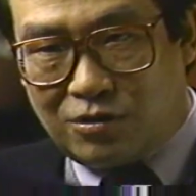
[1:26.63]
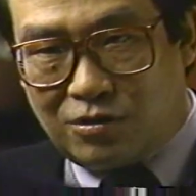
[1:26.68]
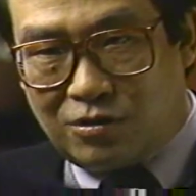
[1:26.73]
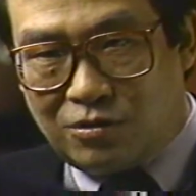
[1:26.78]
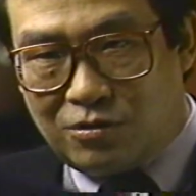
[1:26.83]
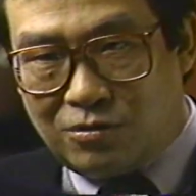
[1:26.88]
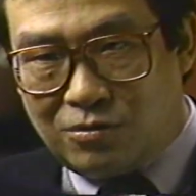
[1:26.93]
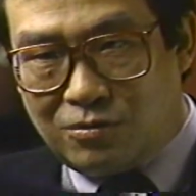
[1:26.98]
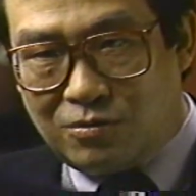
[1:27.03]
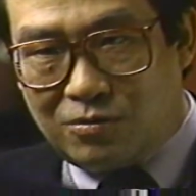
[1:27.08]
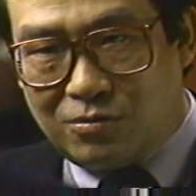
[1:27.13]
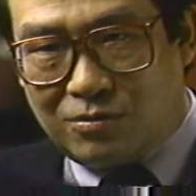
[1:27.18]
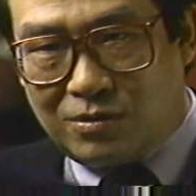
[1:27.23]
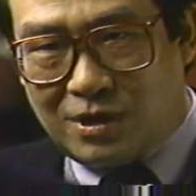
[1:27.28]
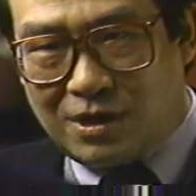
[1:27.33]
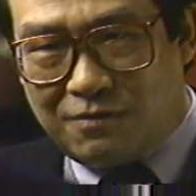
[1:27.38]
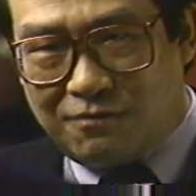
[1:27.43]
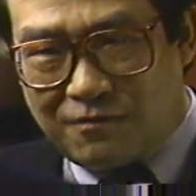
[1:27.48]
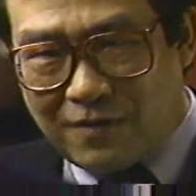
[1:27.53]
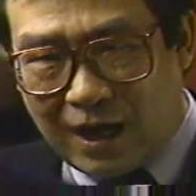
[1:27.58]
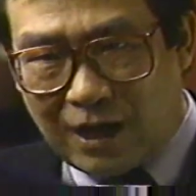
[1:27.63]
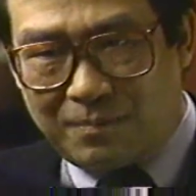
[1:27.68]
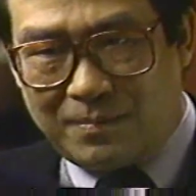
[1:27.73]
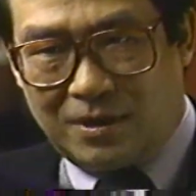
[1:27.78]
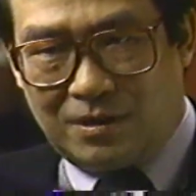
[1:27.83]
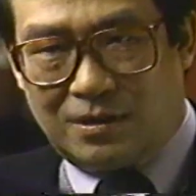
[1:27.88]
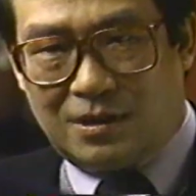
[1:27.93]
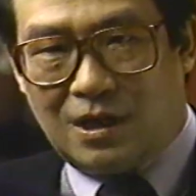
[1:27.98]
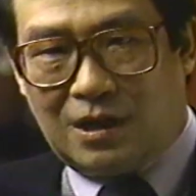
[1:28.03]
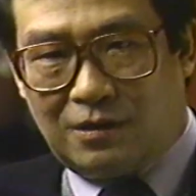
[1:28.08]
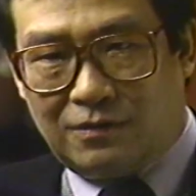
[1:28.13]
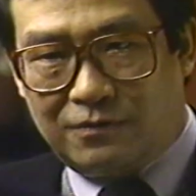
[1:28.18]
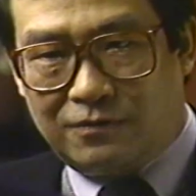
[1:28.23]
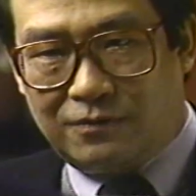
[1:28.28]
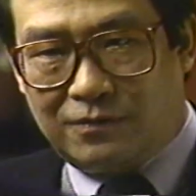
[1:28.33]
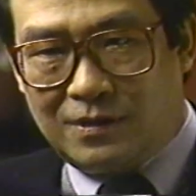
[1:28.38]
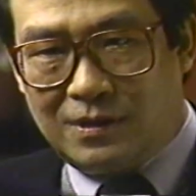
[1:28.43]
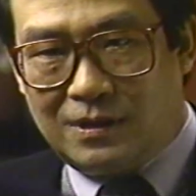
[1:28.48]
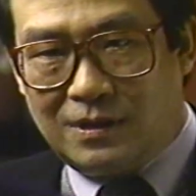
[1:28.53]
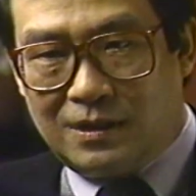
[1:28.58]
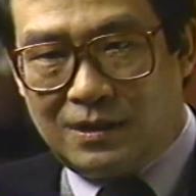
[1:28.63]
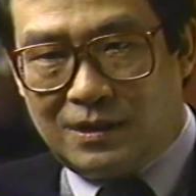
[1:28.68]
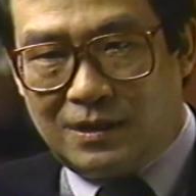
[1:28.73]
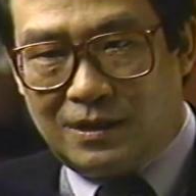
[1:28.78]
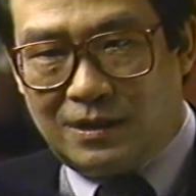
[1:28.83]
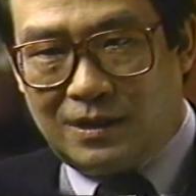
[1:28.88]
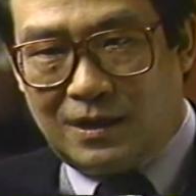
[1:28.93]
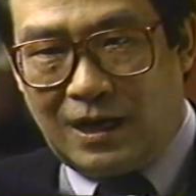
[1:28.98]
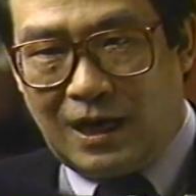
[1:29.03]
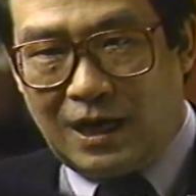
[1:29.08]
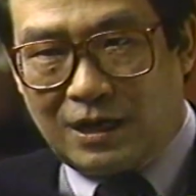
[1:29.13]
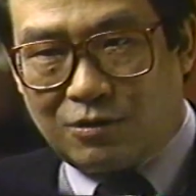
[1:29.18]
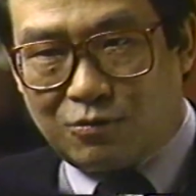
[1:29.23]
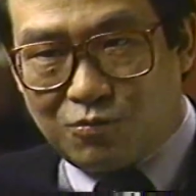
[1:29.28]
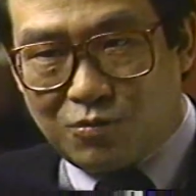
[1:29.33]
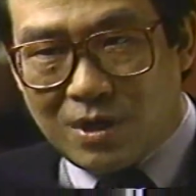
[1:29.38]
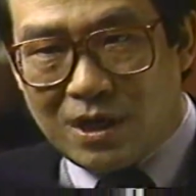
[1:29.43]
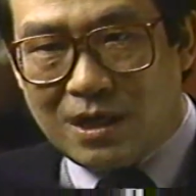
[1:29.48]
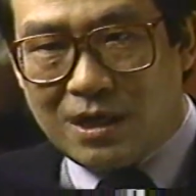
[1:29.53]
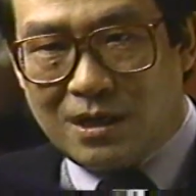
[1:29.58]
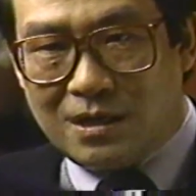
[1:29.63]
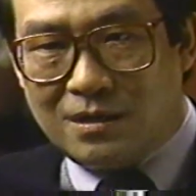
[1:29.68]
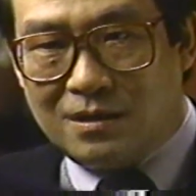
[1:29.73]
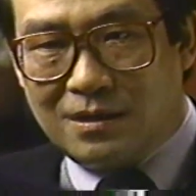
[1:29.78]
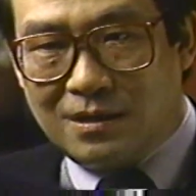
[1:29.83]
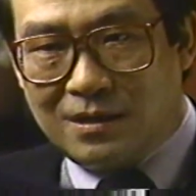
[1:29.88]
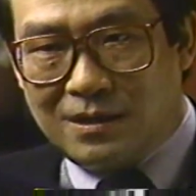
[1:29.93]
to develop itself as really